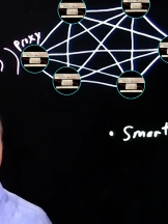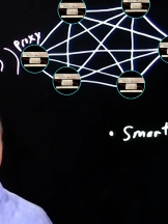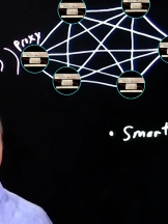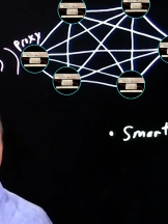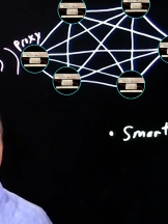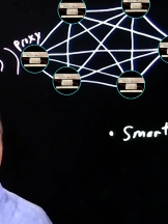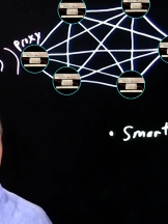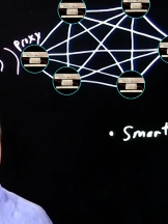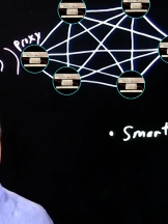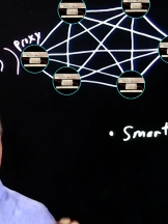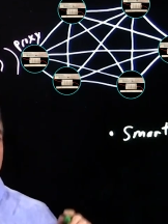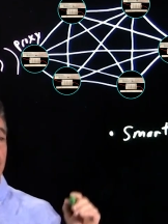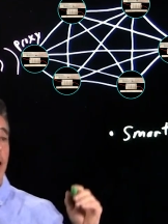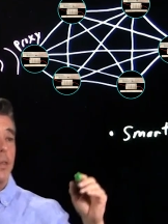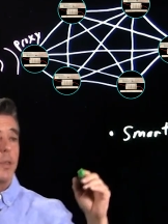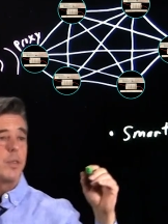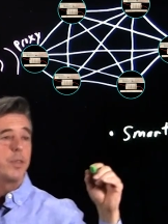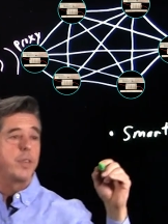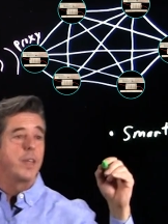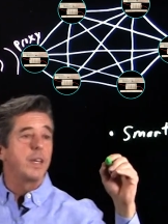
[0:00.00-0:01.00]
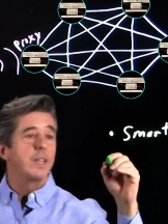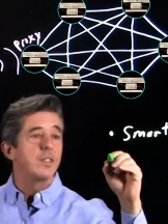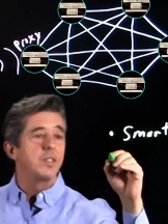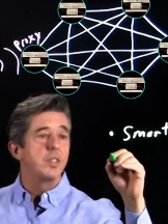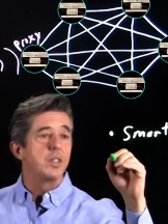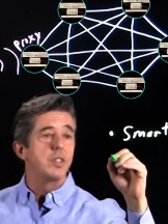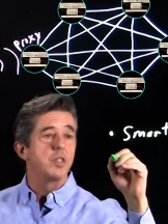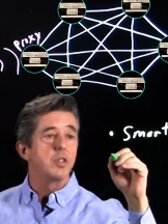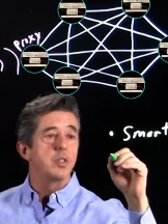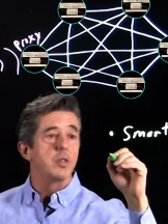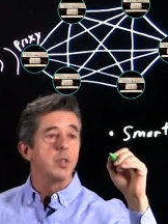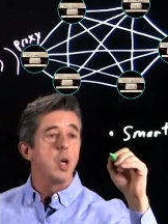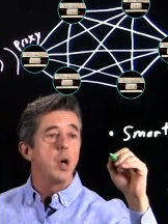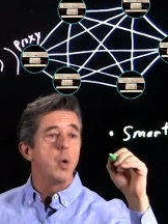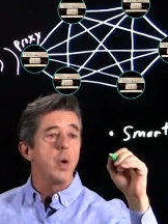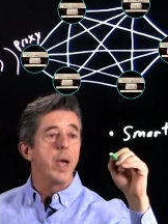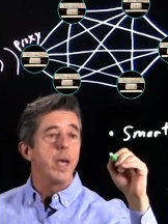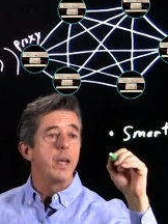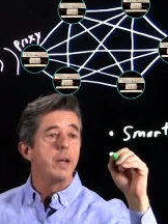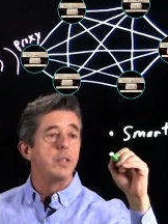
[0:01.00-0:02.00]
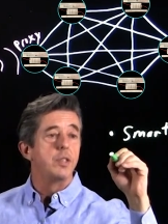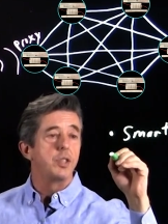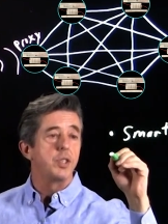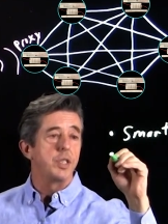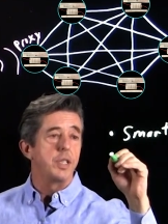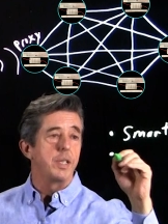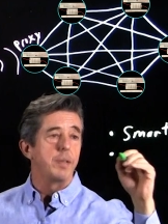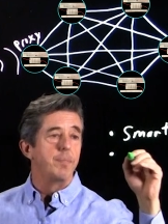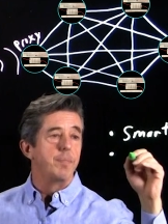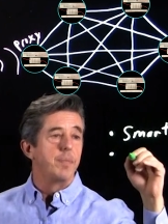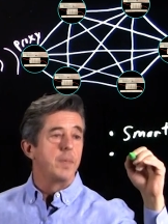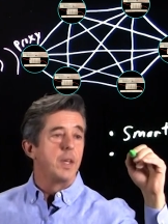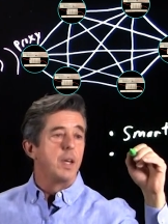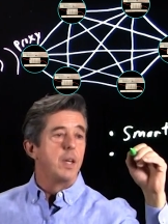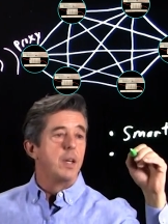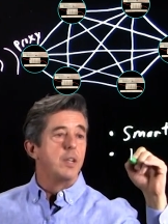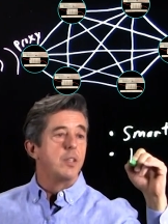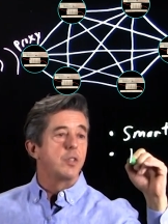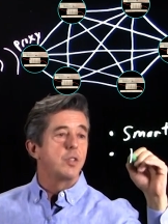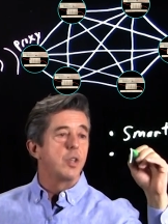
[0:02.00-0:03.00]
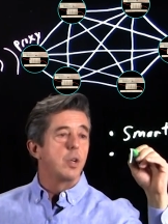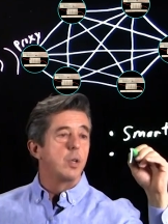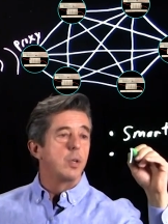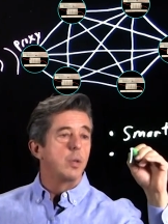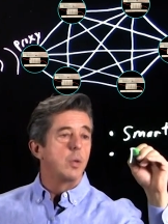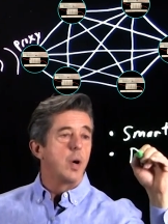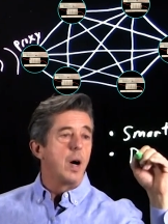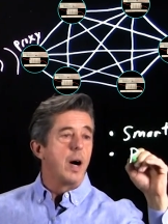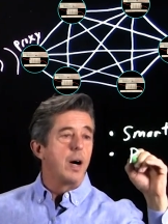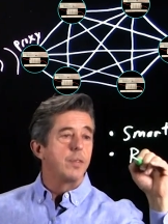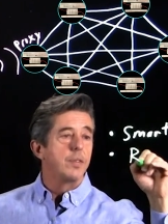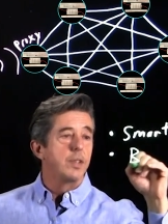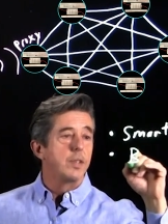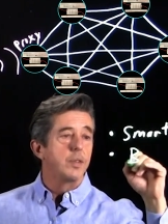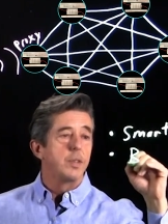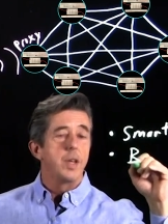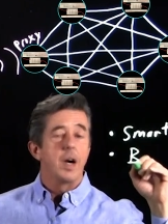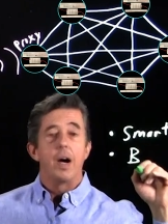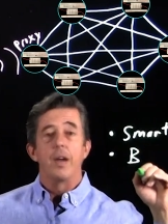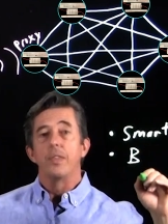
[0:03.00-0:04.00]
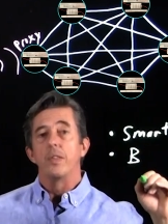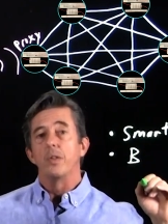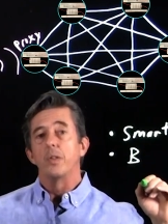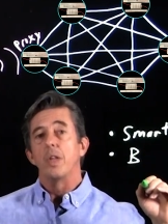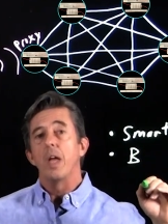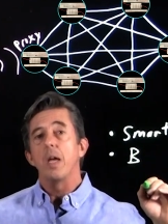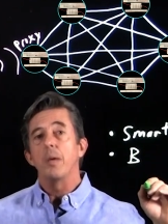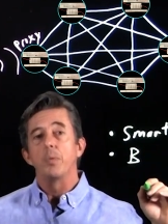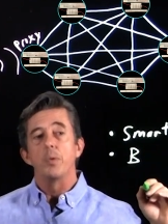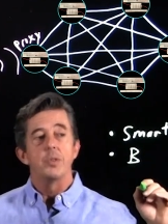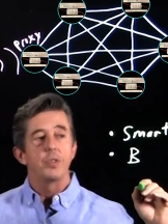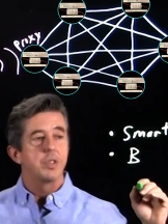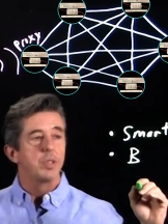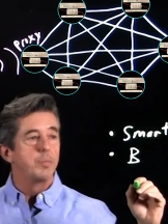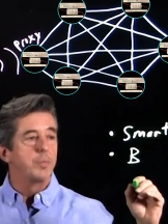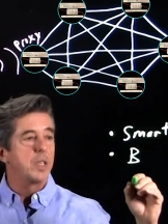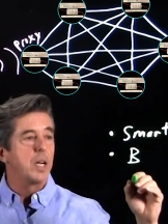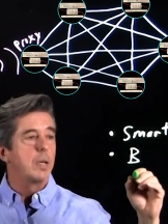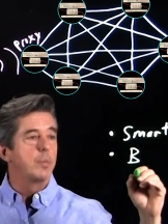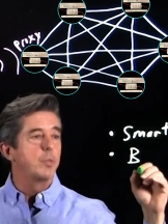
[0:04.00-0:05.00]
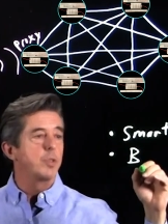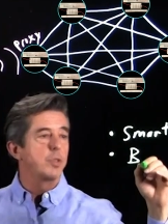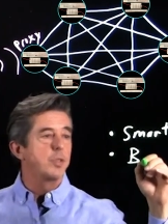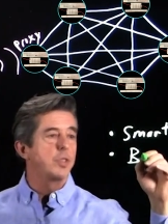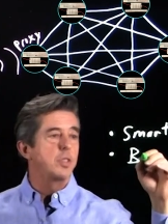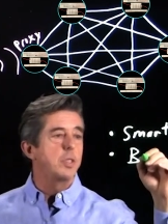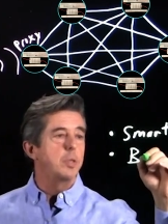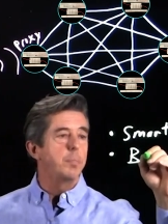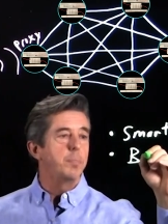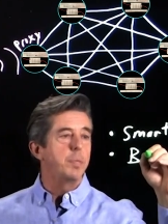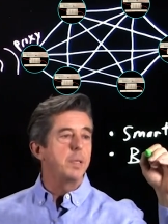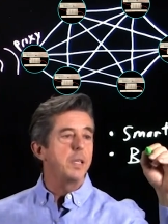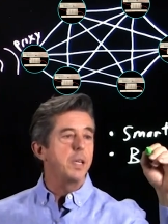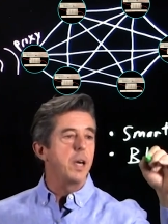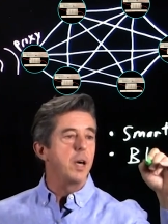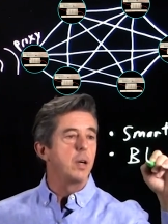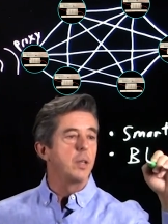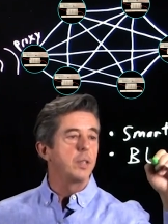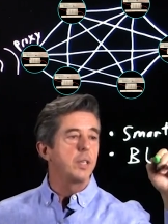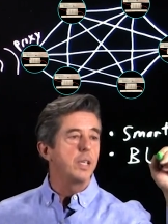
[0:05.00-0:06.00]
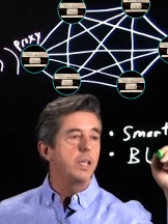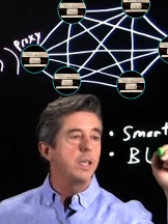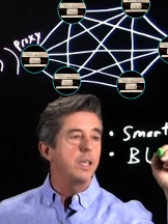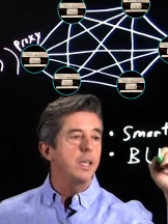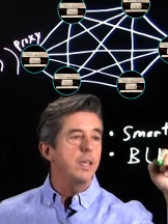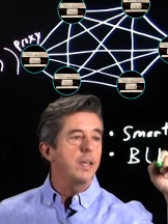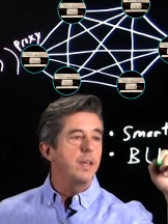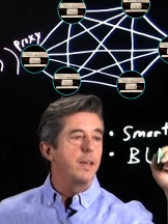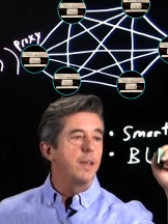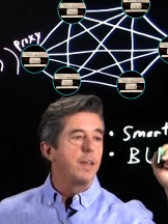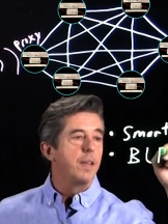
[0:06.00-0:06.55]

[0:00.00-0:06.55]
Another thing is that it's low energy. So on the label, sometimes you'll see BLE.